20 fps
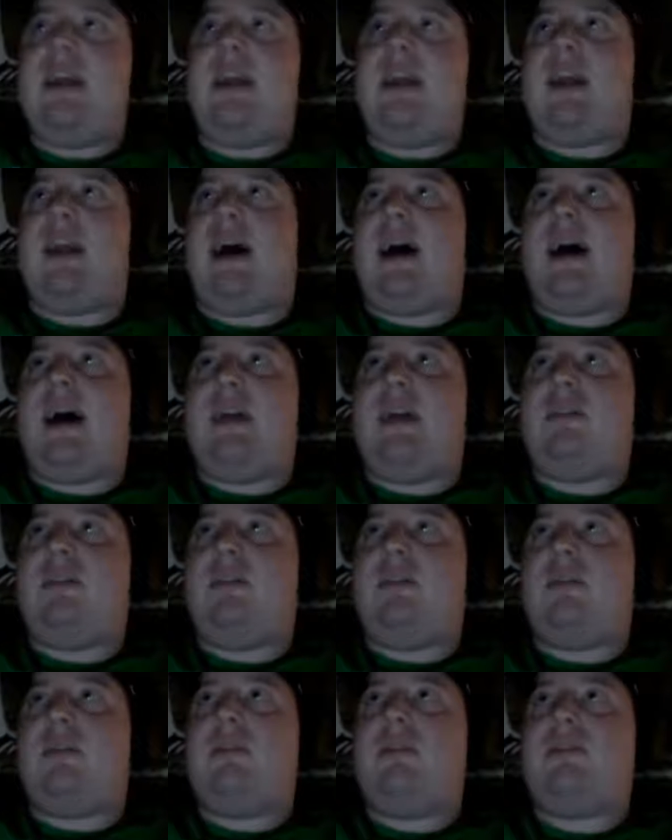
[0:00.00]
I don't
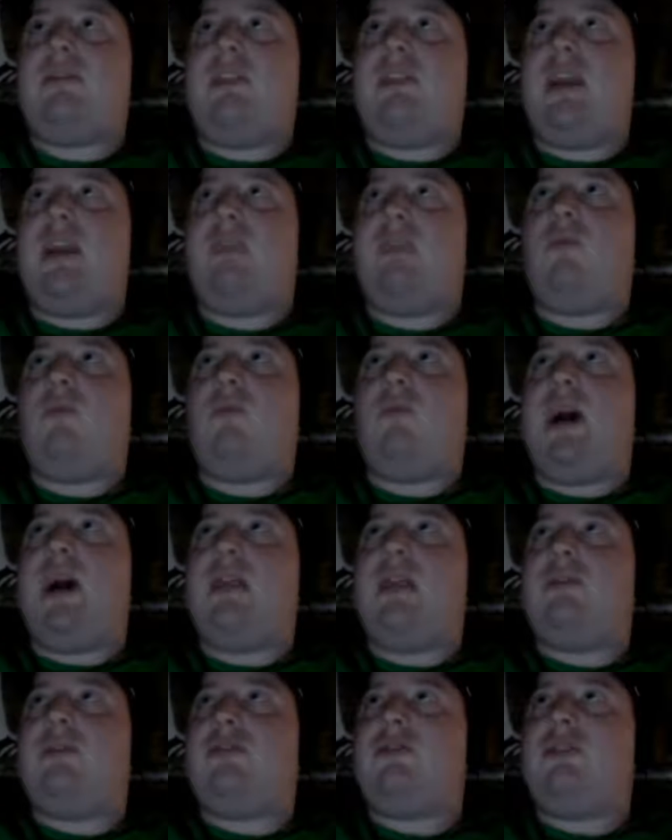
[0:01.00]
understand why you're
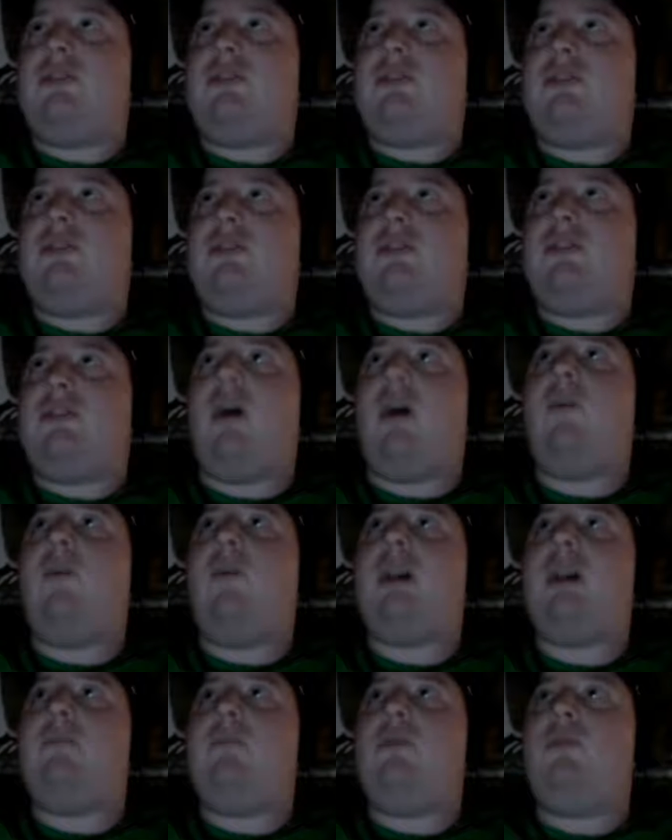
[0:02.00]
still thinking, oh, we
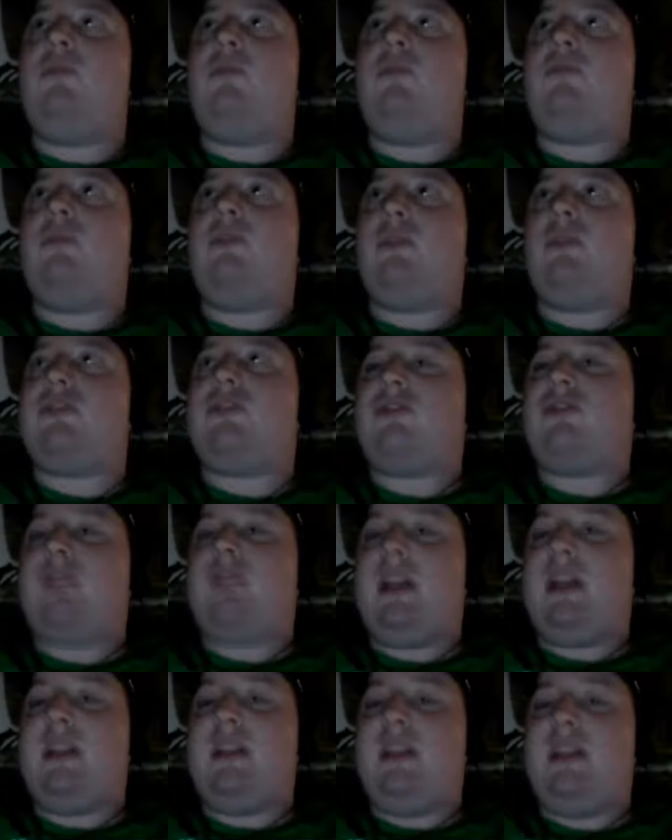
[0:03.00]
can move to a
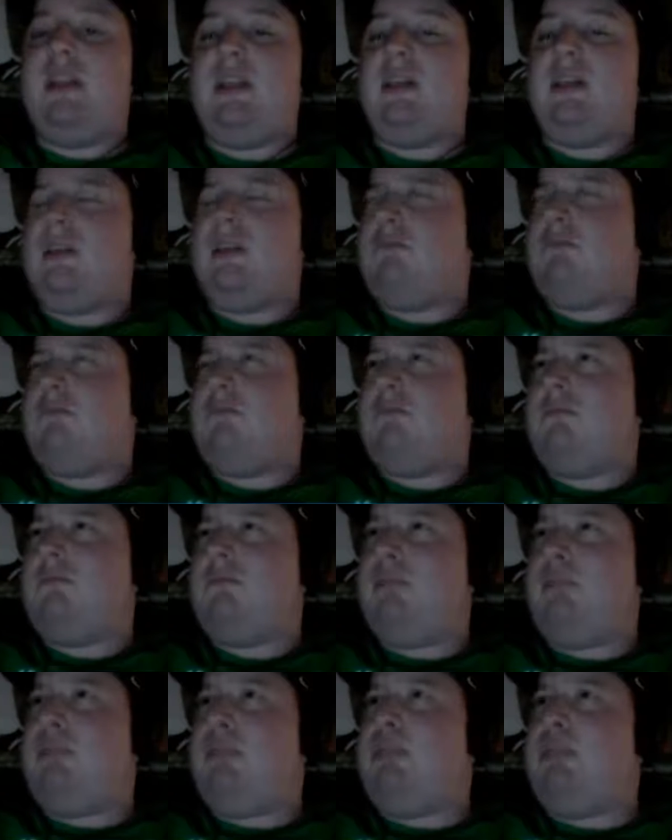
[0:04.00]
slightly
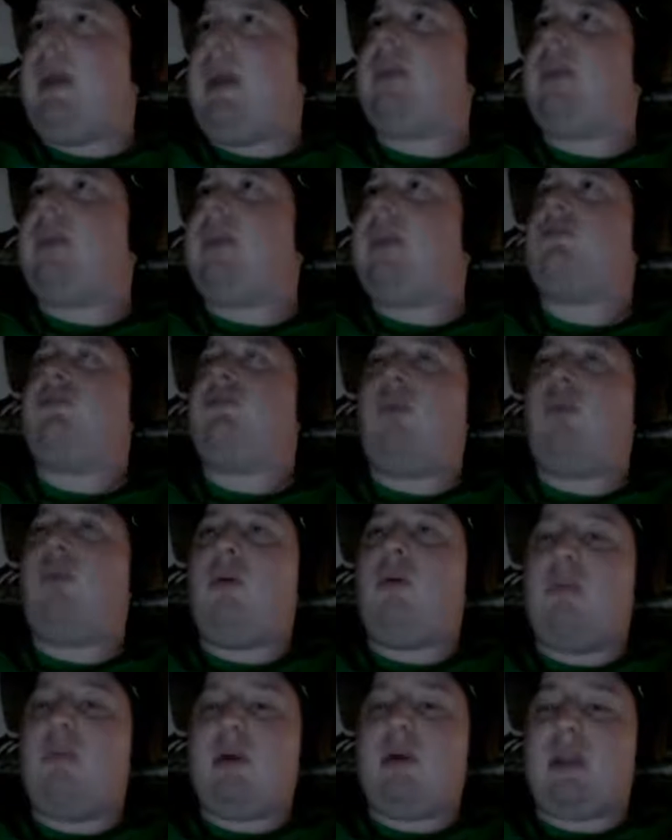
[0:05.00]
better small
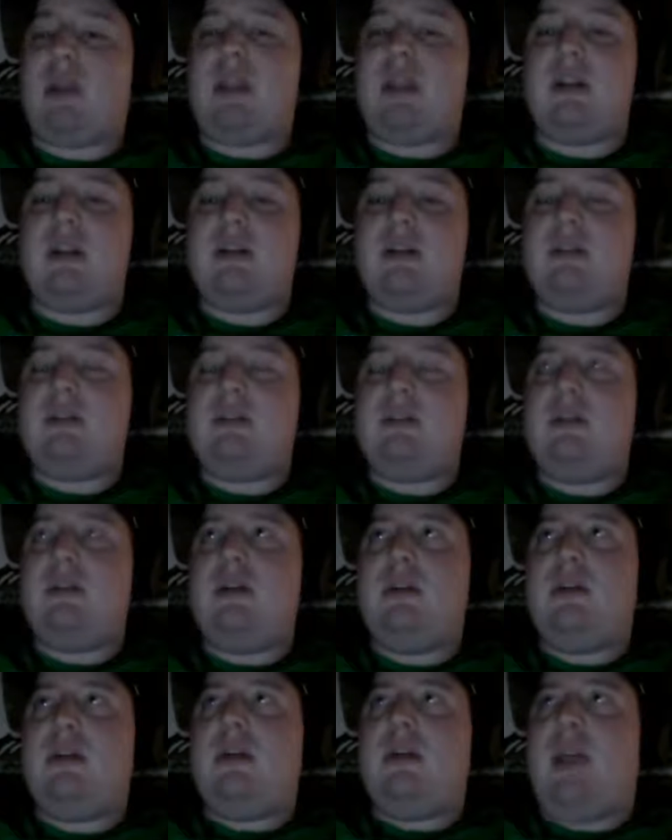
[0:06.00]
market
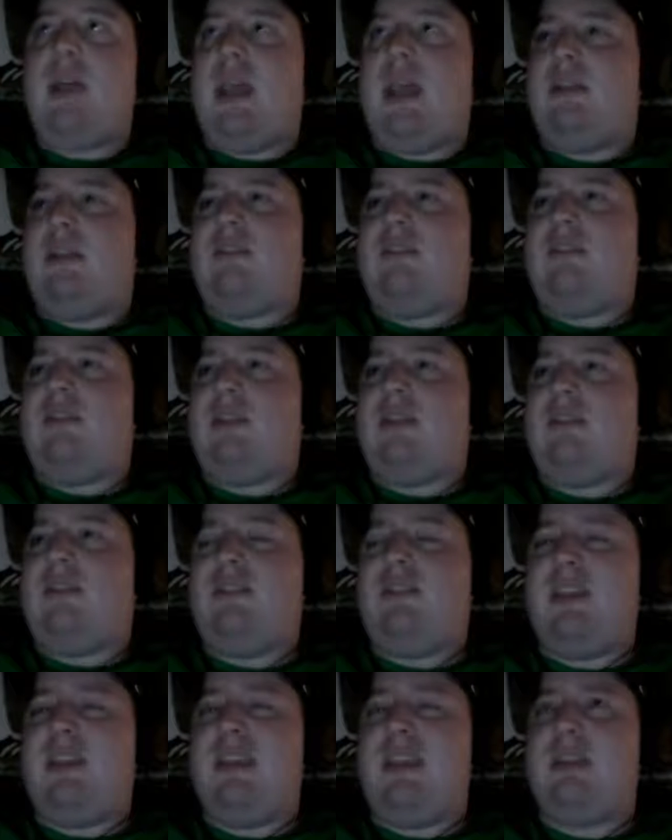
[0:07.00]
and
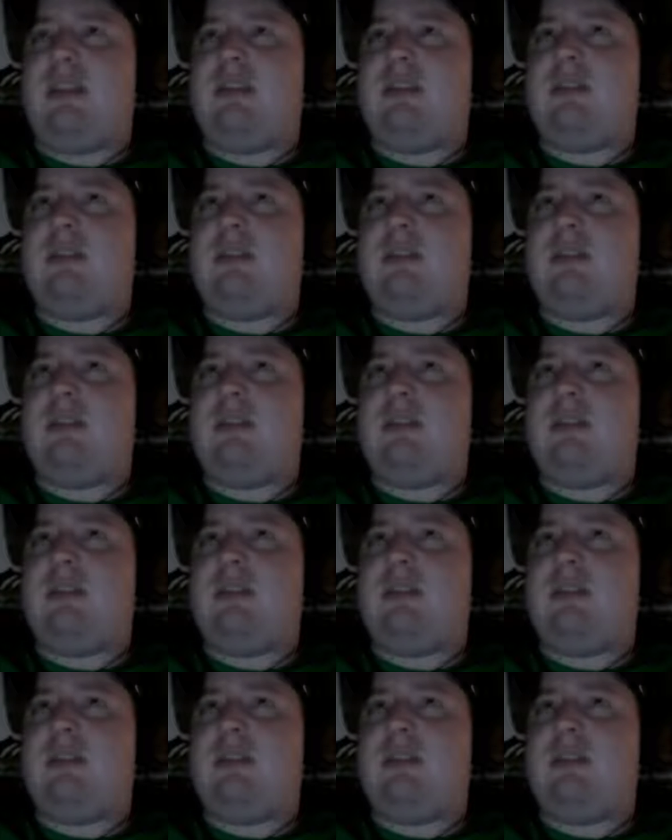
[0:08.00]
succeed.